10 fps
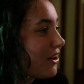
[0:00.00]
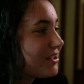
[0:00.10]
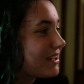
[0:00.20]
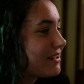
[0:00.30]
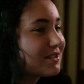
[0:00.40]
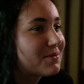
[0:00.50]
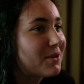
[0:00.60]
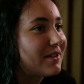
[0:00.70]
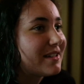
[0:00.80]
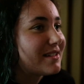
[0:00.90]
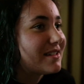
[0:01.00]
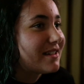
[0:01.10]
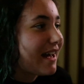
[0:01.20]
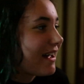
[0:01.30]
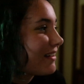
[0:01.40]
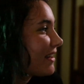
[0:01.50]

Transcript: her teachers won't listen to that,